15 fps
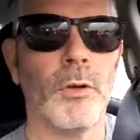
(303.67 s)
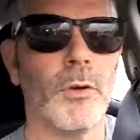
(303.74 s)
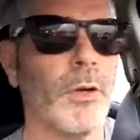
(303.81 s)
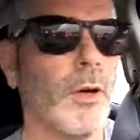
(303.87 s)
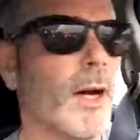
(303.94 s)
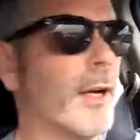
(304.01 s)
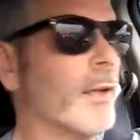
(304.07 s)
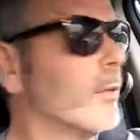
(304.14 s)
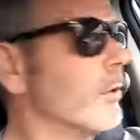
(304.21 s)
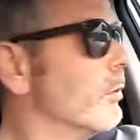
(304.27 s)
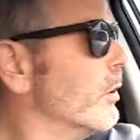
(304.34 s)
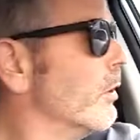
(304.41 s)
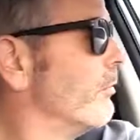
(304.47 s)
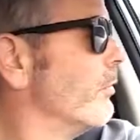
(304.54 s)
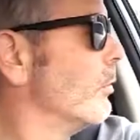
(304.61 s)
don't know how to do
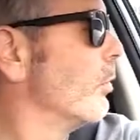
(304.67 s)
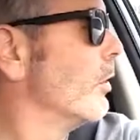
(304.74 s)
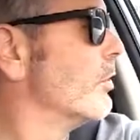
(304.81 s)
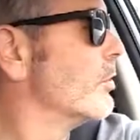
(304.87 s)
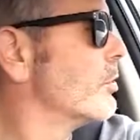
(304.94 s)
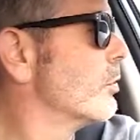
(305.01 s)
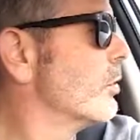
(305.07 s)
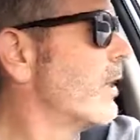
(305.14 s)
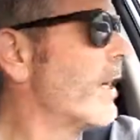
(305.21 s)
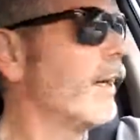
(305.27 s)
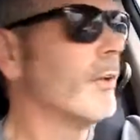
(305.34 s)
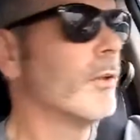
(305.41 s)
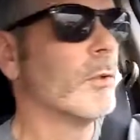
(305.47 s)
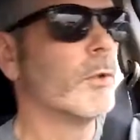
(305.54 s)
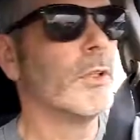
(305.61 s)
it, if you weren't sure how
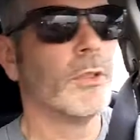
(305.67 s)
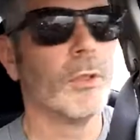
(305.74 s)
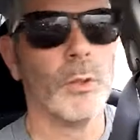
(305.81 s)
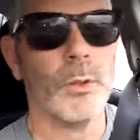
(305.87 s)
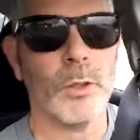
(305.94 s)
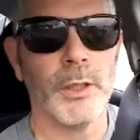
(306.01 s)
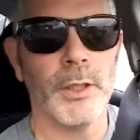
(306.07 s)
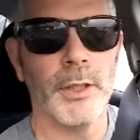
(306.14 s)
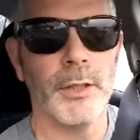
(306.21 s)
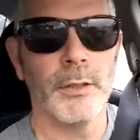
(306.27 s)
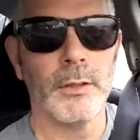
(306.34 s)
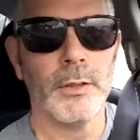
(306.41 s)
to do it, Google it.